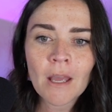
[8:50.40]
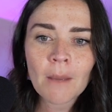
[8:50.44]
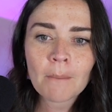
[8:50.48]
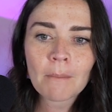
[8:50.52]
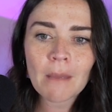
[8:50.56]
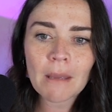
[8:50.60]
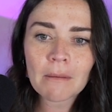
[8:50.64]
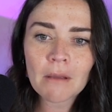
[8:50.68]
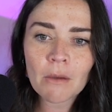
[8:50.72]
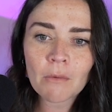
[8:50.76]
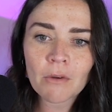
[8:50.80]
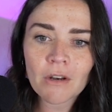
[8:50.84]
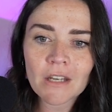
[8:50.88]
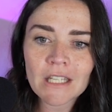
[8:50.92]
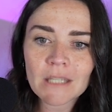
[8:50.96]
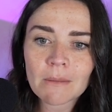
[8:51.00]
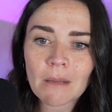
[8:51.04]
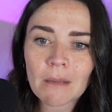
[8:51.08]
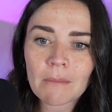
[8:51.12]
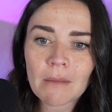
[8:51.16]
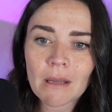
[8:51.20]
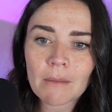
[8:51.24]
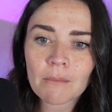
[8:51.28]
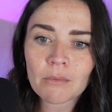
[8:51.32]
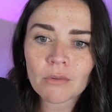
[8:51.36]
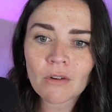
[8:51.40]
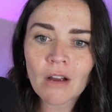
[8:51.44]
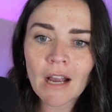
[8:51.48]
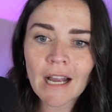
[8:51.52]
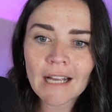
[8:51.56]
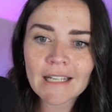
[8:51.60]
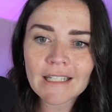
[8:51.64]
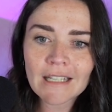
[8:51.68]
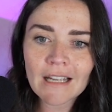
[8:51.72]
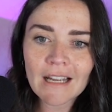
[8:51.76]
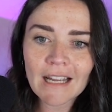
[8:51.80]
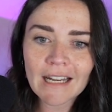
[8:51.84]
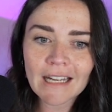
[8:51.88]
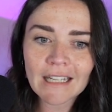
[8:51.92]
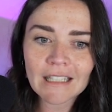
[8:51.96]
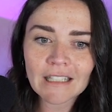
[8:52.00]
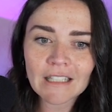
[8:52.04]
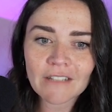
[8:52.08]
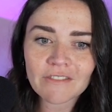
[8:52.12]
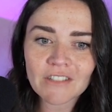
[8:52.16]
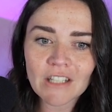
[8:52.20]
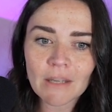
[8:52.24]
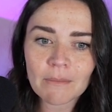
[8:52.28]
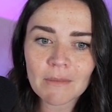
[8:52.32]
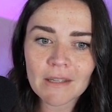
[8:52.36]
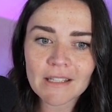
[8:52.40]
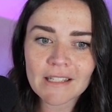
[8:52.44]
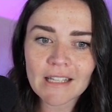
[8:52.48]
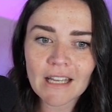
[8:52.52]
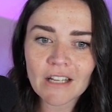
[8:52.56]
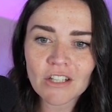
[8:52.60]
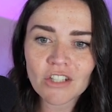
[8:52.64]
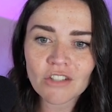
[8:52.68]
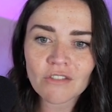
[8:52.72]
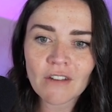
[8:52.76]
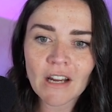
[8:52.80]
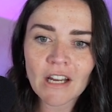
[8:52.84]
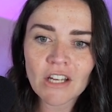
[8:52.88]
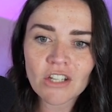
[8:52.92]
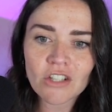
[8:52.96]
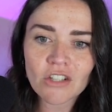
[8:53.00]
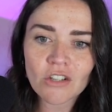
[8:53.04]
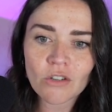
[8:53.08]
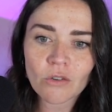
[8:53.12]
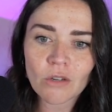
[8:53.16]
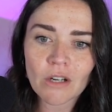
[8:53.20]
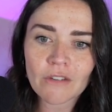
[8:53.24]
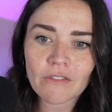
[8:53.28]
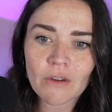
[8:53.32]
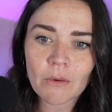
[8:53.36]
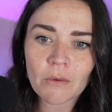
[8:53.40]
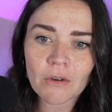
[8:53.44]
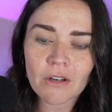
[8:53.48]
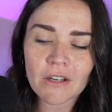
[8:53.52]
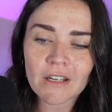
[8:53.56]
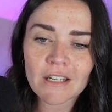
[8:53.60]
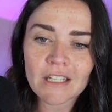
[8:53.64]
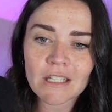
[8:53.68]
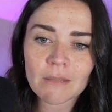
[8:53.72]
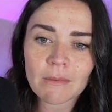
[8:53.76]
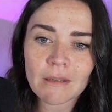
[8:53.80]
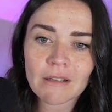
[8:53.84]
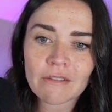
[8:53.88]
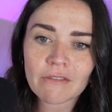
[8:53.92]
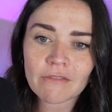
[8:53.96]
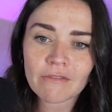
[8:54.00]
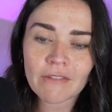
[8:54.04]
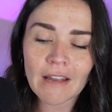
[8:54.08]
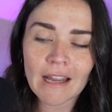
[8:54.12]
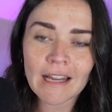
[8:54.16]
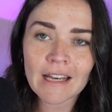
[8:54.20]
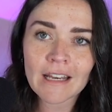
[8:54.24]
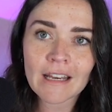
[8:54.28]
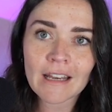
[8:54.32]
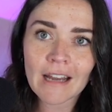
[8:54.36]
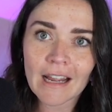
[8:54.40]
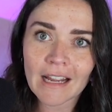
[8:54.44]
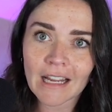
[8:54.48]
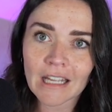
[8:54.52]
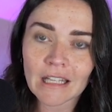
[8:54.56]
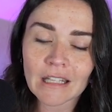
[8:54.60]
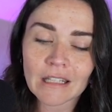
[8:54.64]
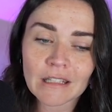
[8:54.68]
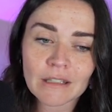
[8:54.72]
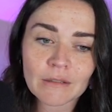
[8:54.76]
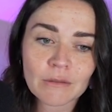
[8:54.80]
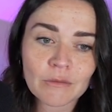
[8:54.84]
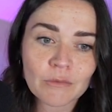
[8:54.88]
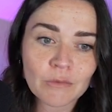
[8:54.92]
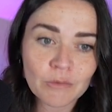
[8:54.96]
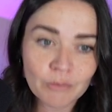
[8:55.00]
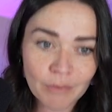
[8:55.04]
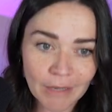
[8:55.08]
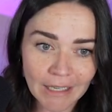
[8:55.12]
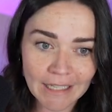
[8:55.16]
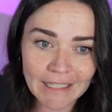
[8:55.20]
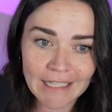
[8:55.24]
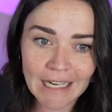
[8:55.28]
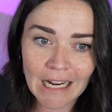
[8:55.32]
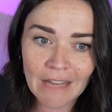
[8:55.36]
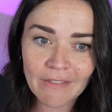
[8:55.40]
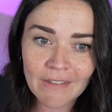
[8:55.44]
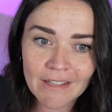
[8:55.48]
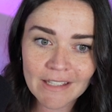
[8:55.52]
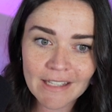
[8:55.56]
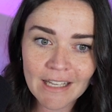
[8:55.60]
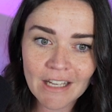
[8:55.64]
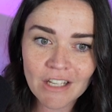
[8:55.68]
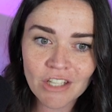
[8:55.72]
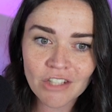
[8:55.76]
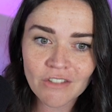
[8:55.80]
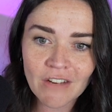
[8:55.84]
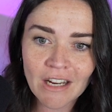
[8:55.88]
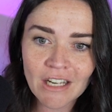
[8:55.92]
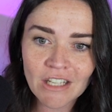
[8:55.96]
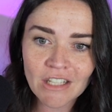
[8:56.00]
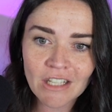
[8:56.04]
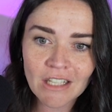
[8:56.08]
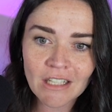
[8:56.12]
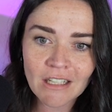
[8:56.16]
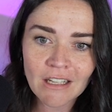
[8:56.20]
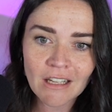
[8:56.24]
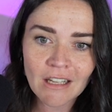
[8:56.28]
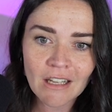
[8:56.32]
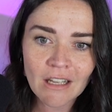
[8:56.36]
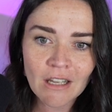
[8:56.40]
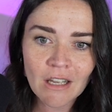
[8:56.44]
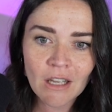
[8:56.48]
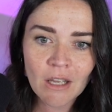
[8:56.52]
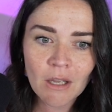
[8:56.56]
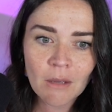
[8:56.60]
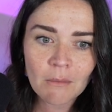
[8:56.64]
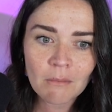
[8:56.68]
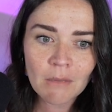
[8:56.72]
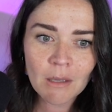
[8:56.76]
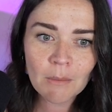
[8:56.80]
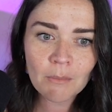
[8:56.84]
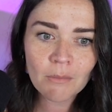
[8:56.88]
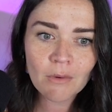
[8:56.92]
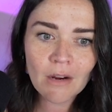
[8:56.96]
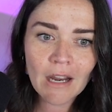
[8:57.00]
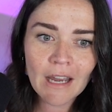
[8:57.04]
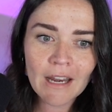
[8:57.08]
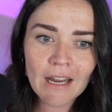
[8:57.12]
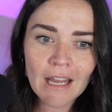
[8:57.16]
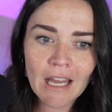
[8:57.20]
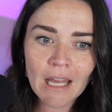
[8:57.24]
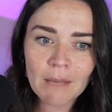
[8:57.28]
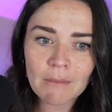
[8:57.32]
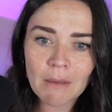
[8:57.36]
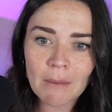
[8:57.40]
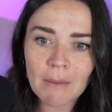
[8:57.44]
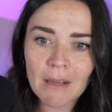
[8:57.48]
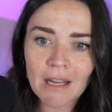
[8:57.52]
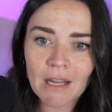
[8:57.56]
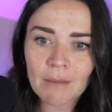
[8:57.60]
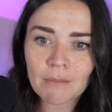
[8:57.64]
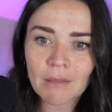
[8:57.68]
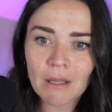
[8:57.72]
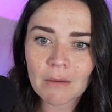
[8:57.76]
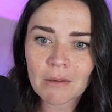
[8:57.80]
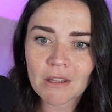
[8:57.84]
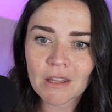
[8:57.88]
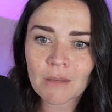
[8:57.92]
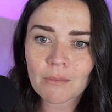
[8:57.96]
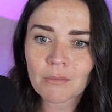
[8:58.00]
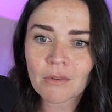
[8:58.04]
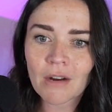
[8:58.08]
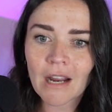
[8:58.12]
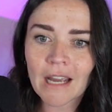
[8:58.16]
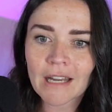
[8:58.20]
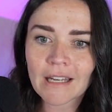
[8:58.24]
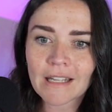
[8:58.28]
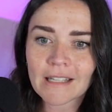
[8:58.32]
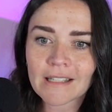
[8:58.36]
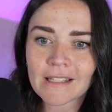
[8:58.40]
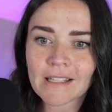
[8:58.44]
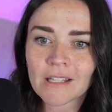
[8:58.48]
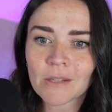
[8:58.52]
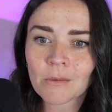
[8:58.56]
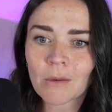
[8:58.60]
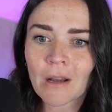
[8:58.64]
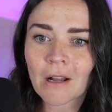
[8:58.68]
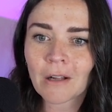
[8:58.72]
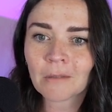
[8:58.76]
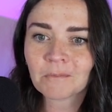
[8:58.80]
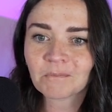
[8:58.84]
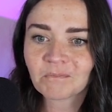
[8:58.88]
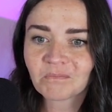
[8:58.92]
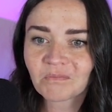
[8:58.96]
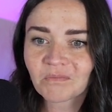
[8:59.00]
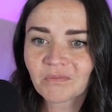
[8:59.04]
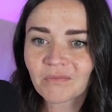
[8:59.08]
Maybe I want it to be a bit brighter. I could lift up the saturation, or if I wanted it to be faded, I could bring down the saturation a bit brighter. Maybe I can play with the brightness as well.